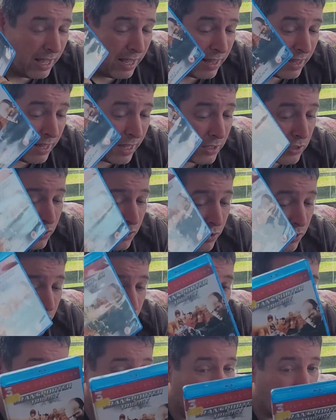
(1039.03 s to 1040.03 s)
that's going to
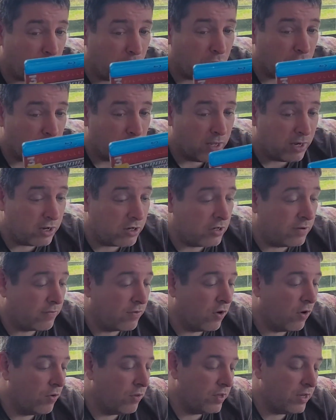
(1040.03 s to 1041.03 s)
recoup my cost of that, because I've
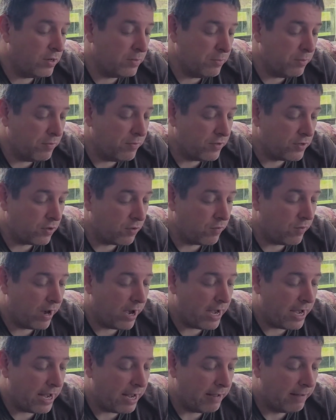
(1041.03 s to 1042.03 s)
got these movies
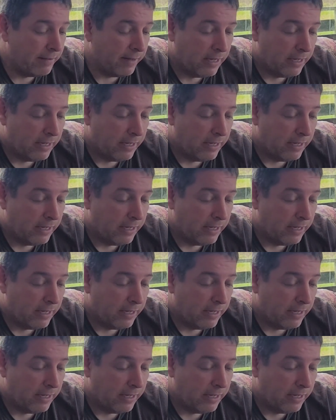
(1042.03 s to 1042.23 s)
already.